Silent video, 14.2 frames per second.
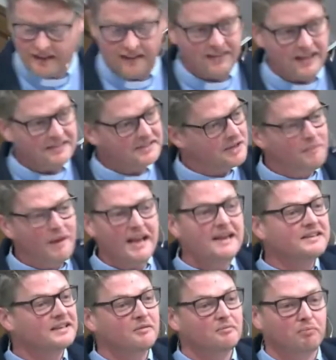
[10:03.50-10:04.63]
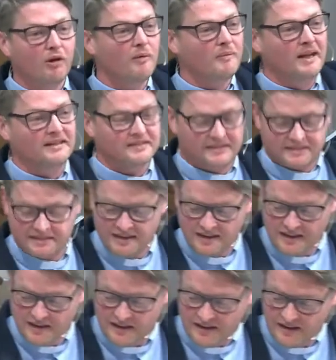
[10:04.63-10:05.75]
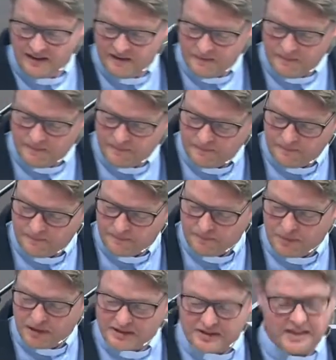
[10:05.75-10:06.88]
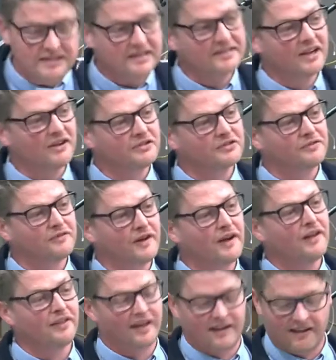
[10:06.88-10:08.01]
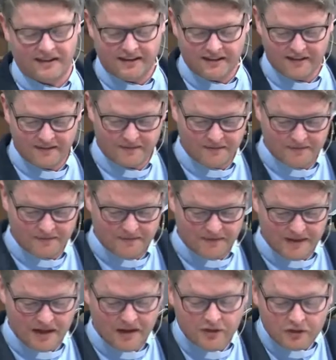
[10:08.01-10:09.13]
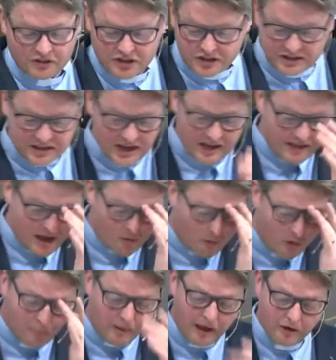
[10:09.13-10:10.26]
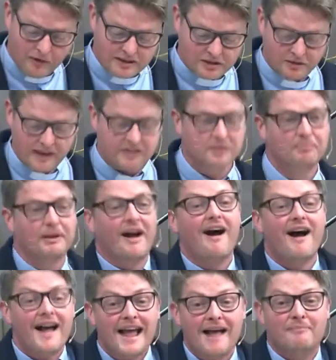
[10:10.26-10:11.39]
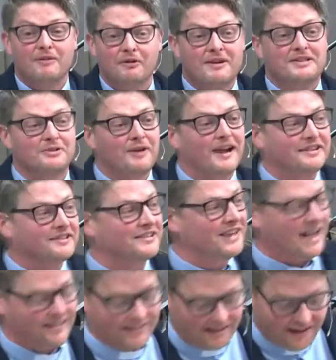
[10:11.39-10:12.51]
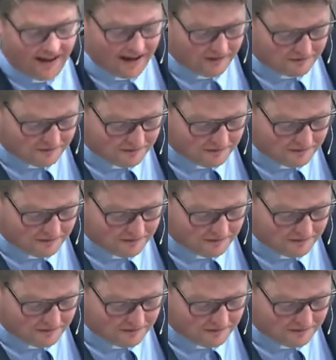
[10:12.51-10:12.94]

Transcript: That's an amazing promise. But Jesus goes further. Not just there will be a resurrection, but I am the resurrection and the life.